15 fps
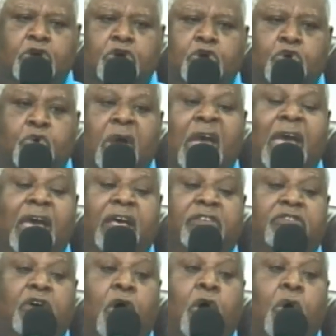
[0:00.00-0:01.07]
who has
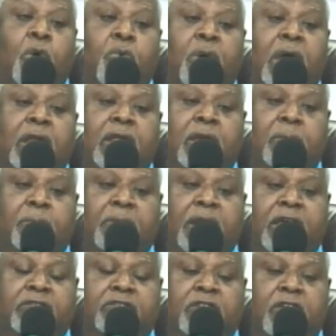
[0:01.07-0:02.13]
already
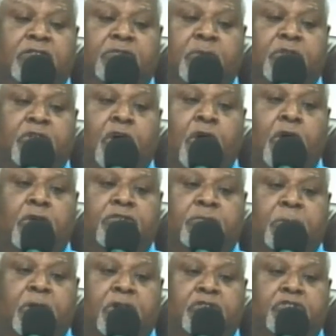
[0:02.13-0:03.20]
blessed us with all
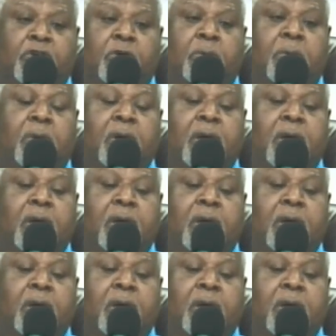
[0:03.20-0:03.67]
spiritual